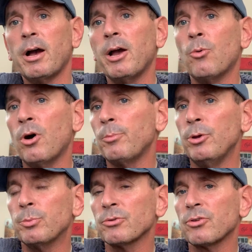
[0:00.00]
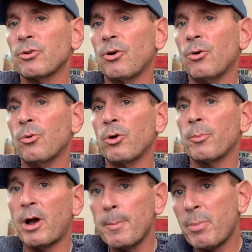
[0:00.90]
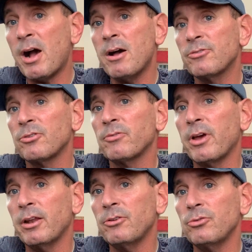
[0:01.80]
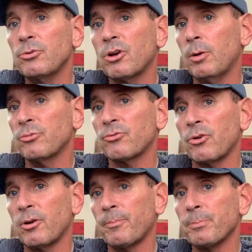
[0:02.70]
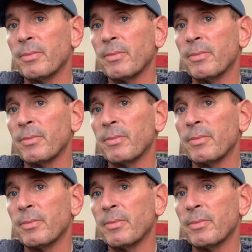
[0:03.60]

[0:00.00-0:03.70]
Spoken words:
I want people to know where my positive attitude comes from.